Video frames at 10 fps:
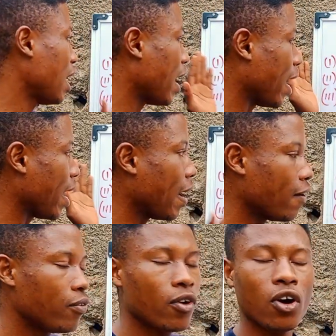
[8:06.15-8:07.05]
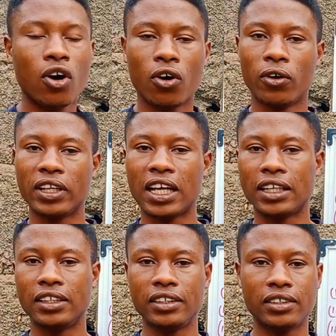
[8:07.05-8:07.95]
I have under
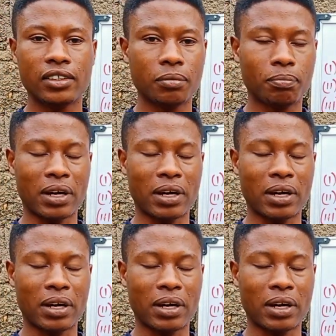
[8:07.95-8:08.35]
this